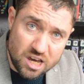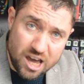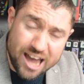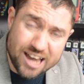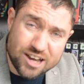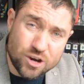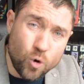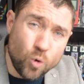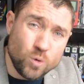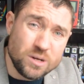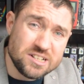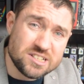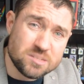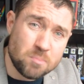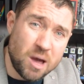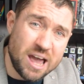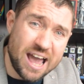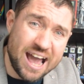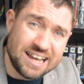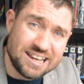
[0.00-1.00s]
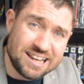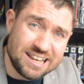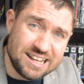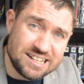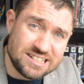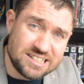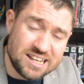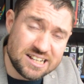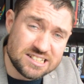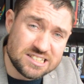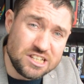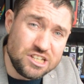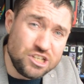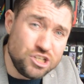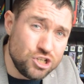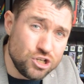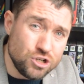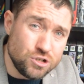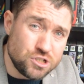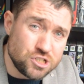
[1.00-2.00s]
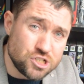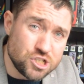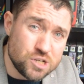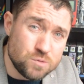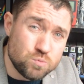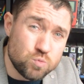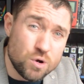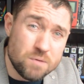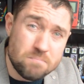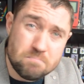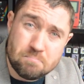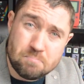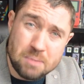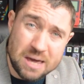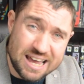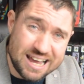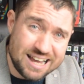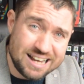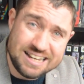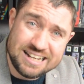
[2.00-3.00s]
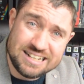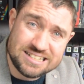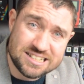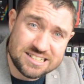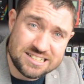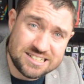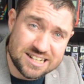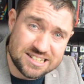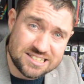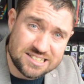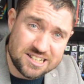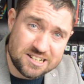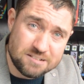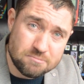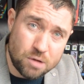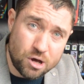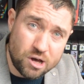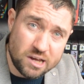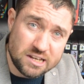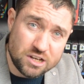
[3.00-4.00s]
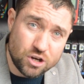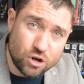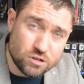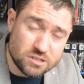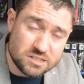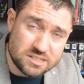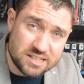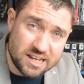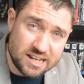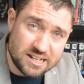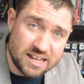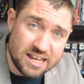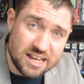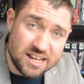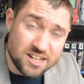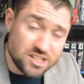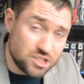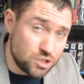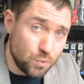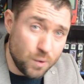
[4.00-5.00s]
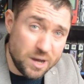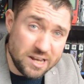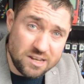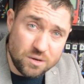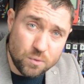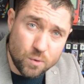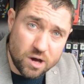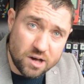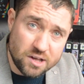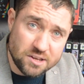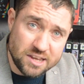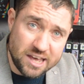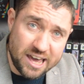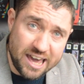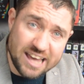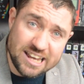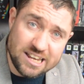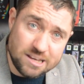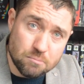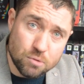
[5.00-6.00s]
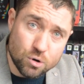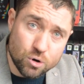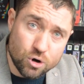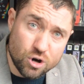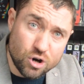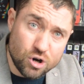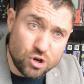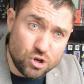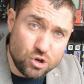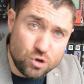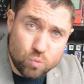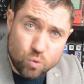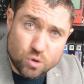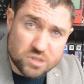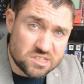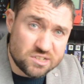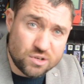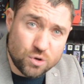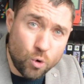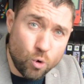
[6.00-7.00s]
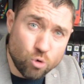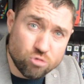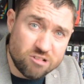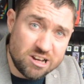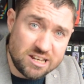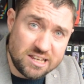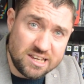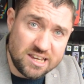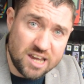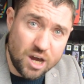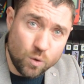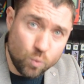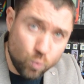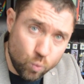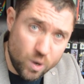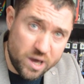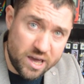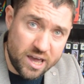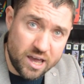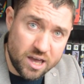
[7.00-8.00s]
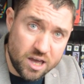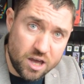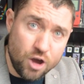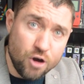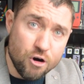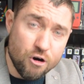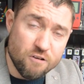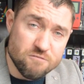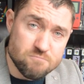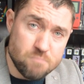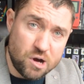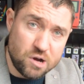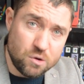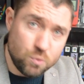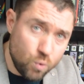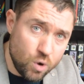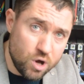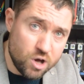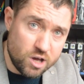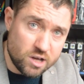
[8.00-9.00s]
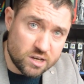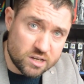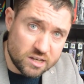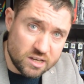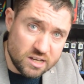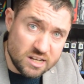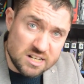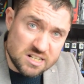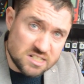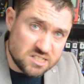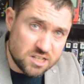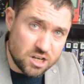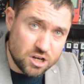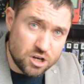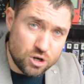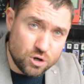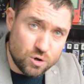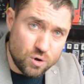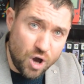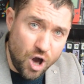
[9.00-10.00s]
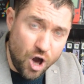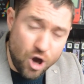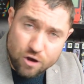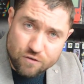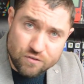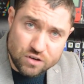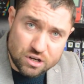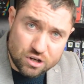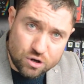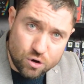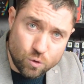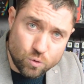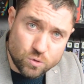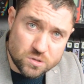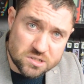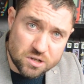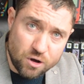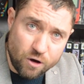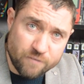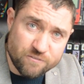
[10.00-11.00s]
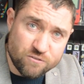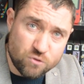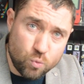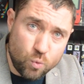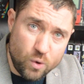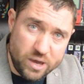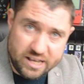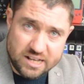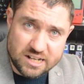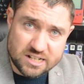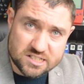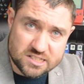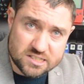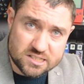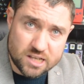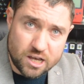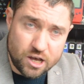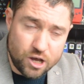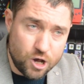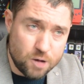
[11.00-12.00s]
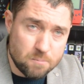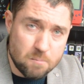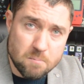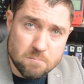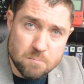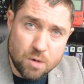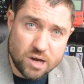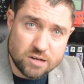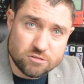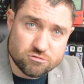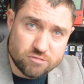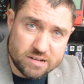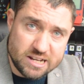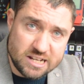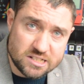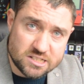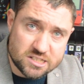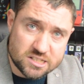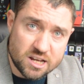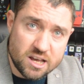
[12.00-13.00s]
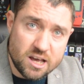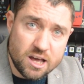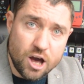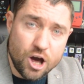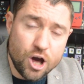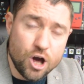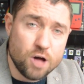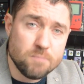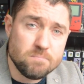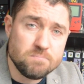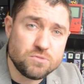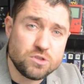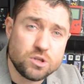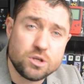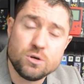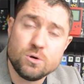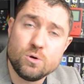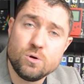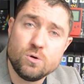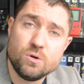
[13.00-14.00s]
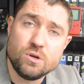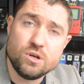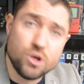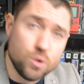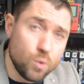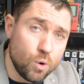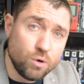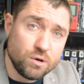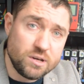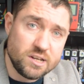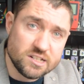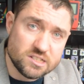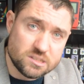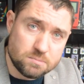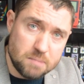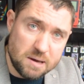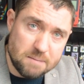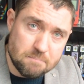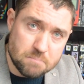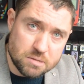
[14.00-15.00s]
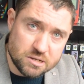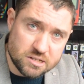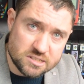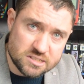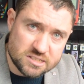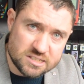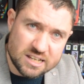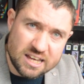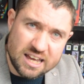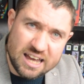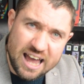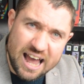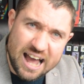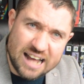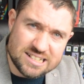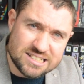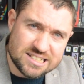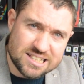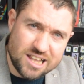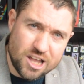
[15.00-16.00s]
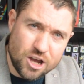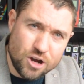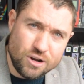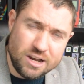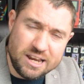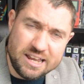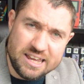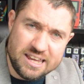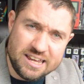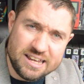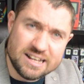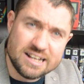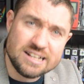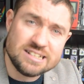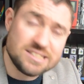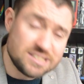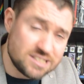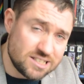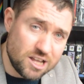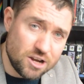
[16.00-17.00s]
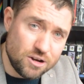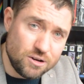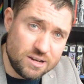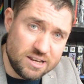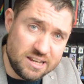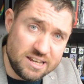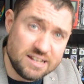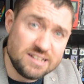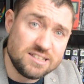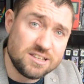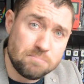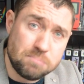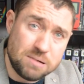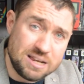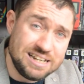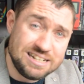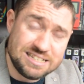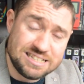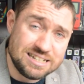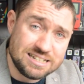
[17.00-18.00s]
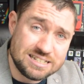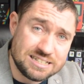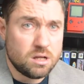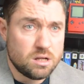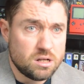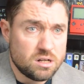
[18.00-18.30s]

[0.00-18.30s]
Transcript: According to my analytics, YouTube were barely suggesting my content to anyone anymore who wasn't already aware of my work. So over the course of weeks, my reach to new audience members had slowly depleted.